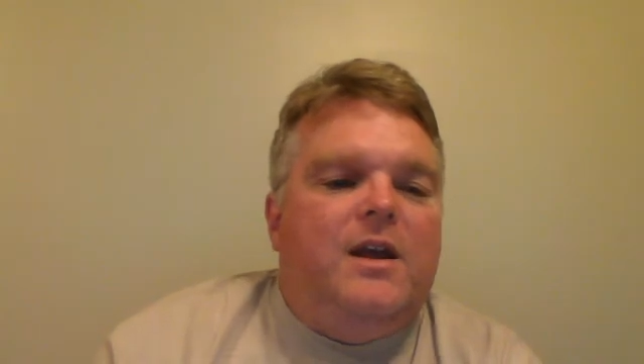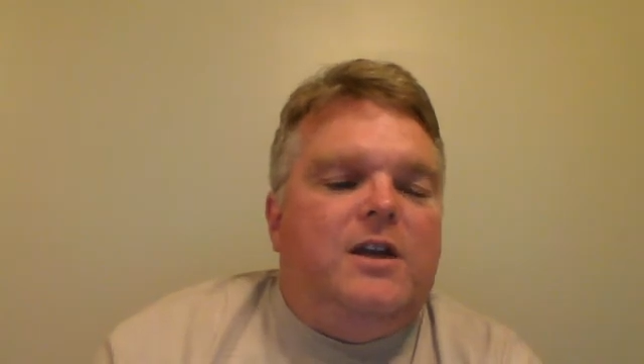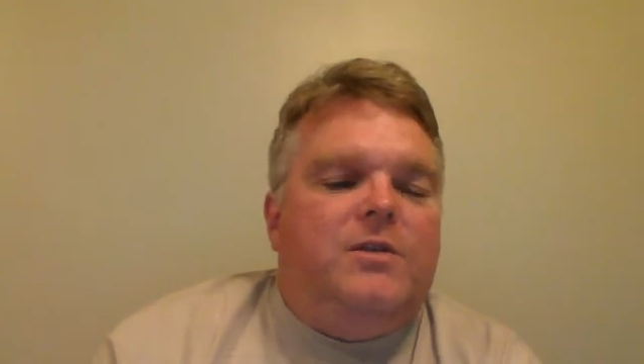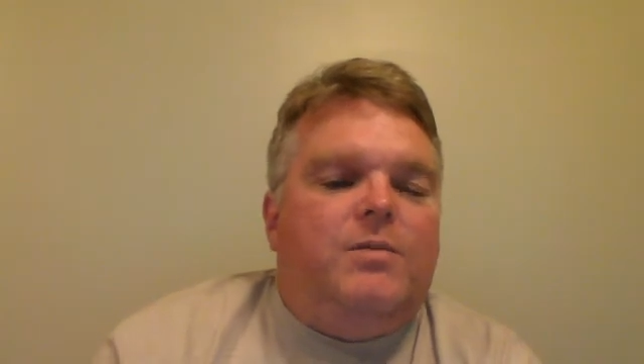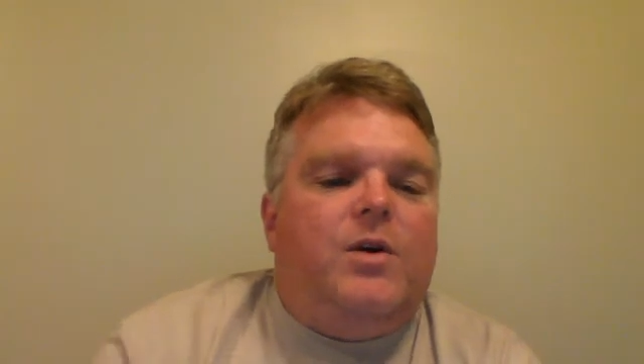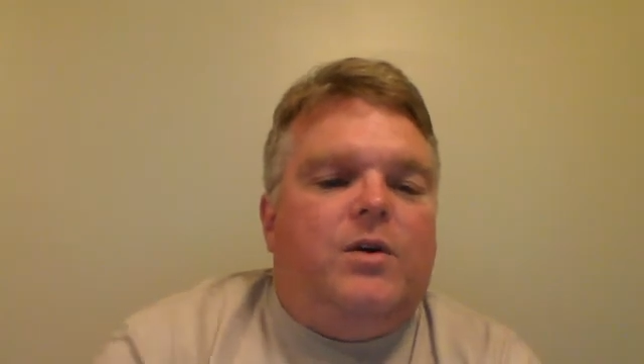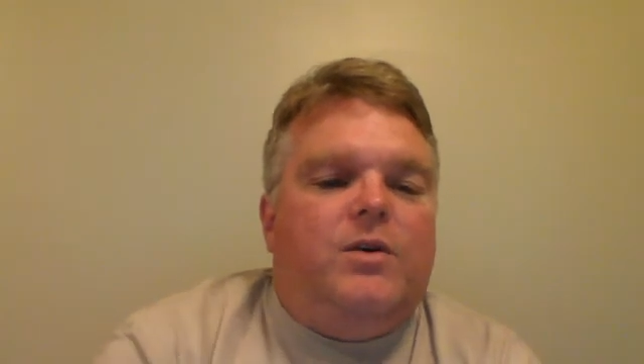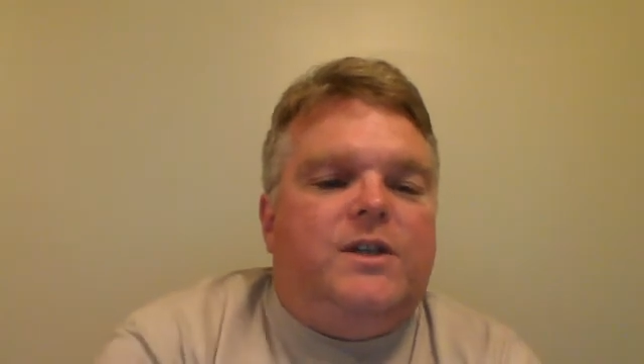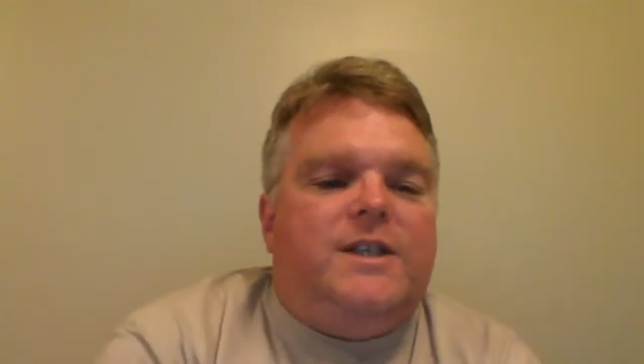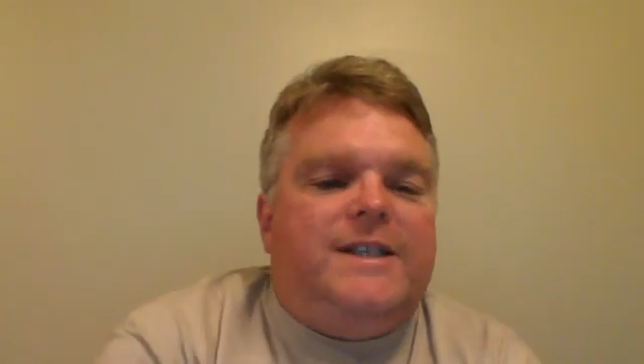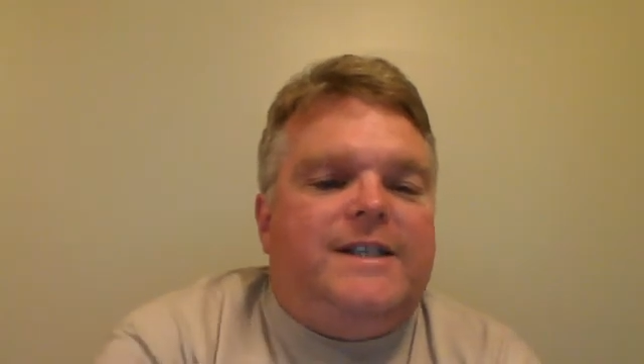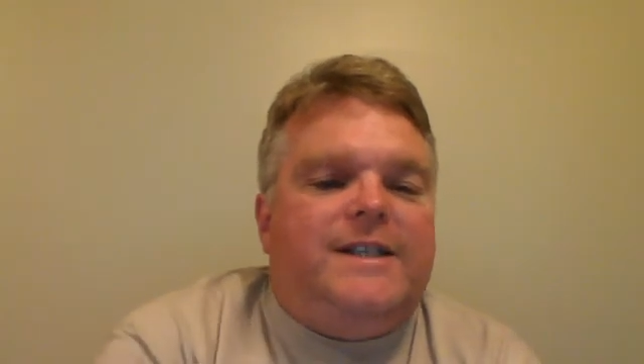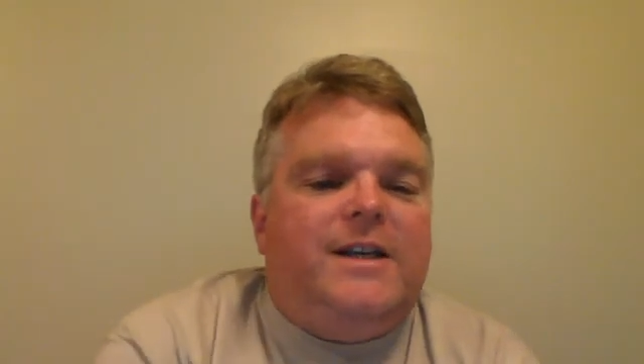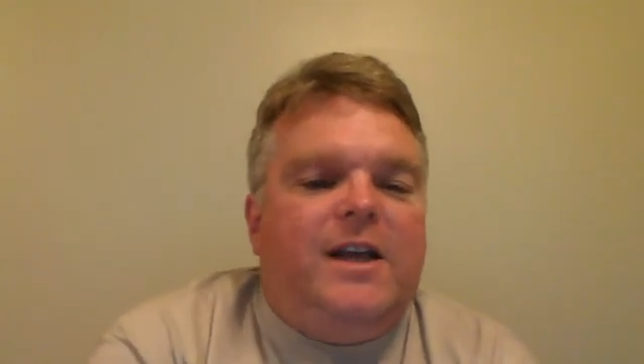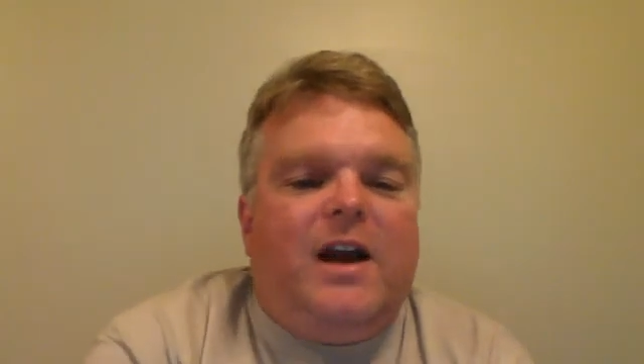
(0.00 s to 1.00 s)
Tomorrow
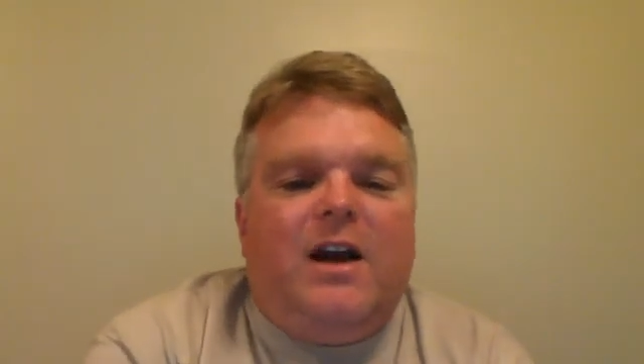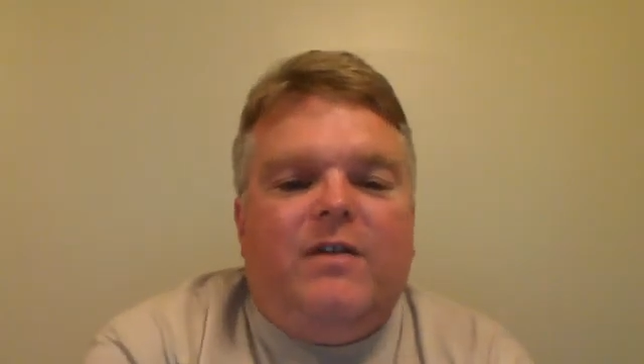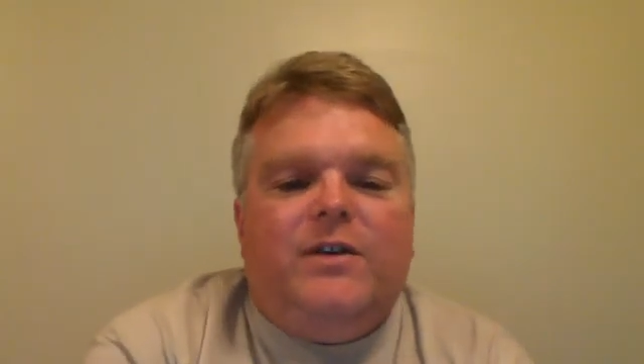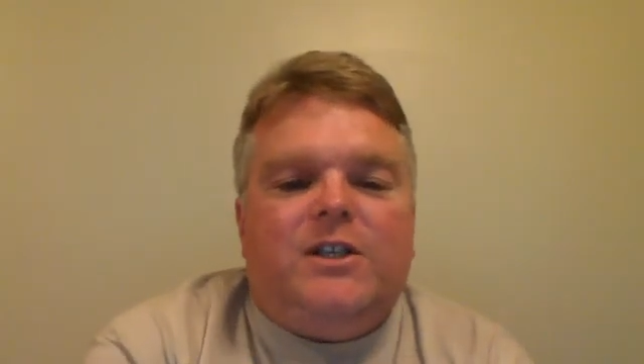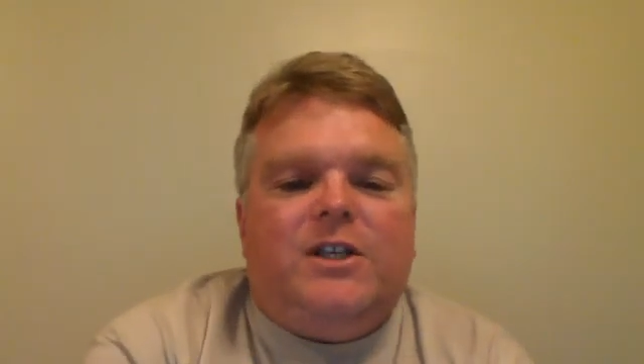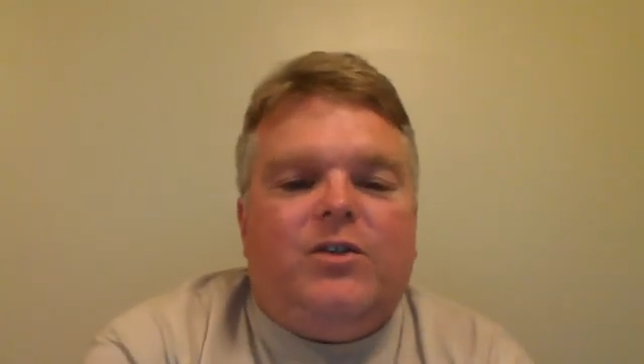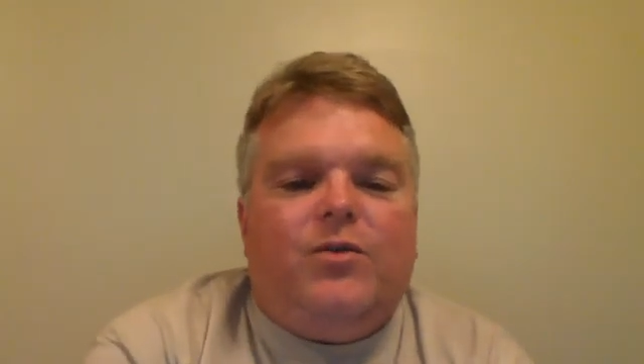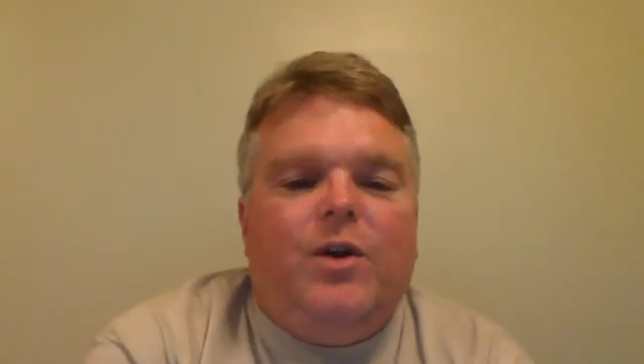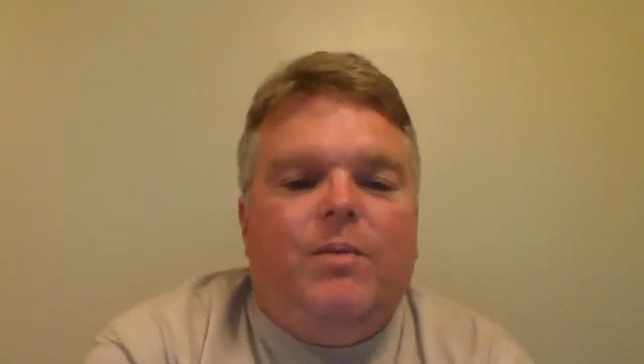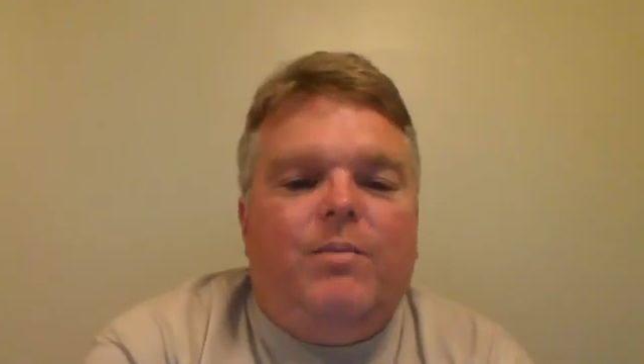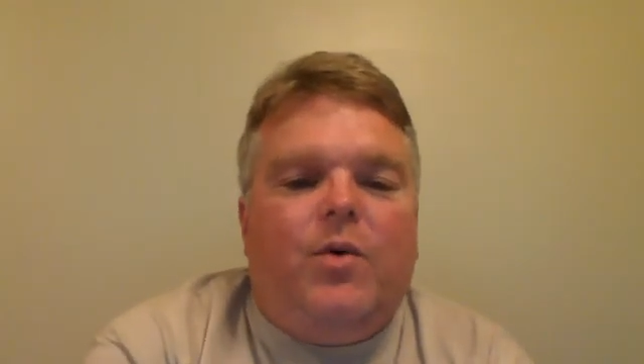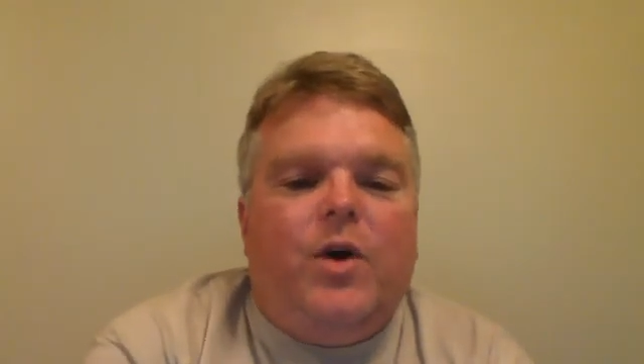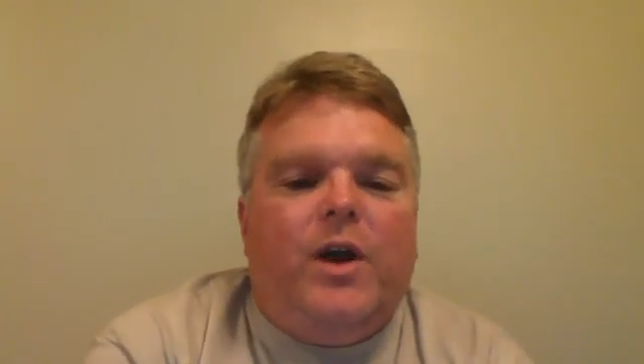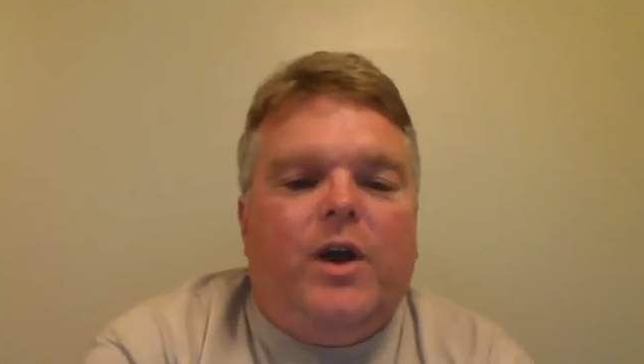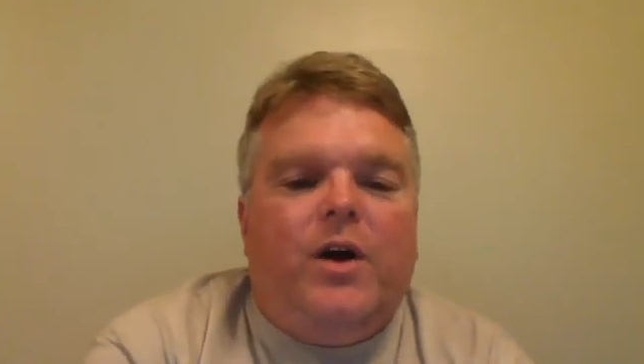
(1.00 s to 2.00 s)
is City Harvest
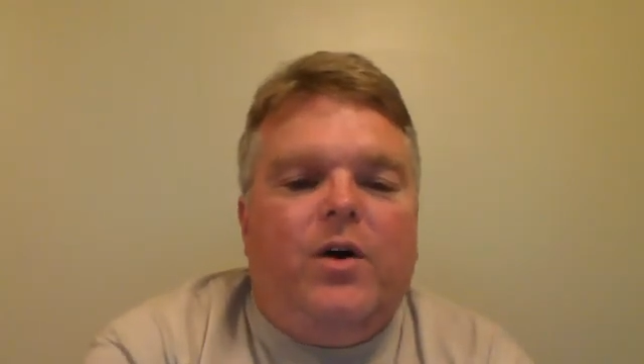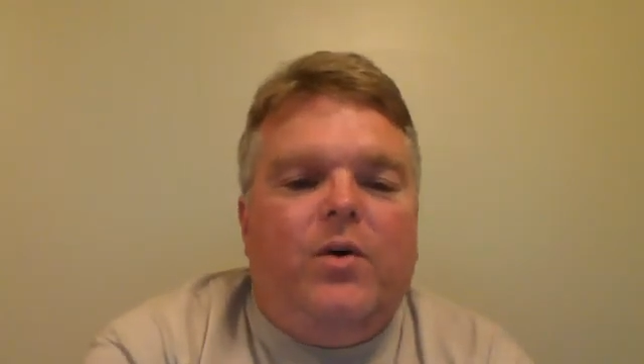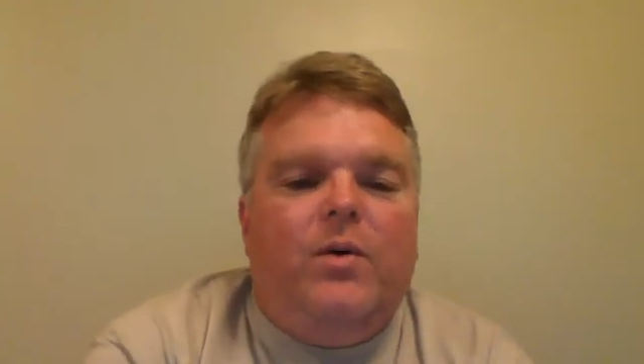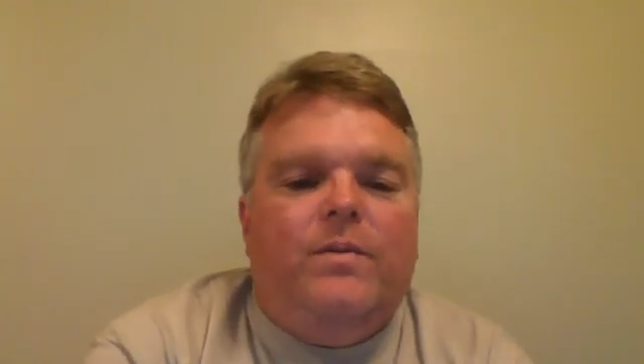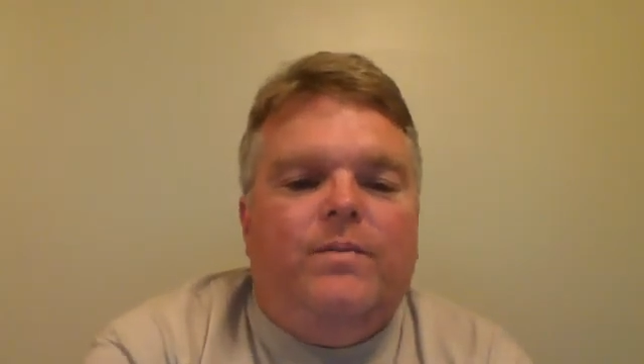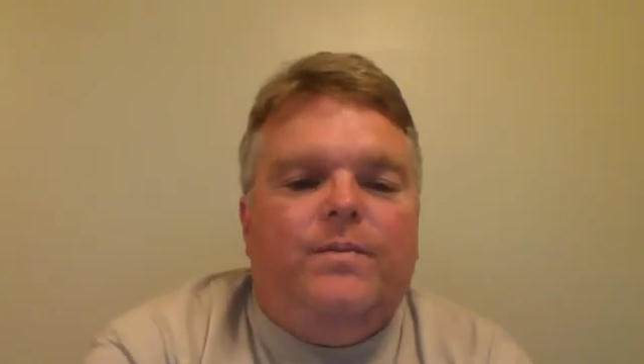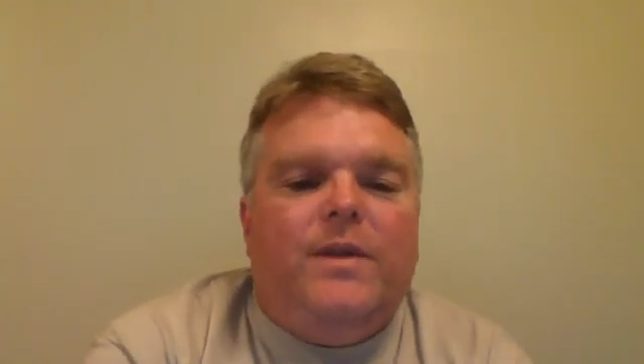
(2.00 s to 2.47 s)
3.0,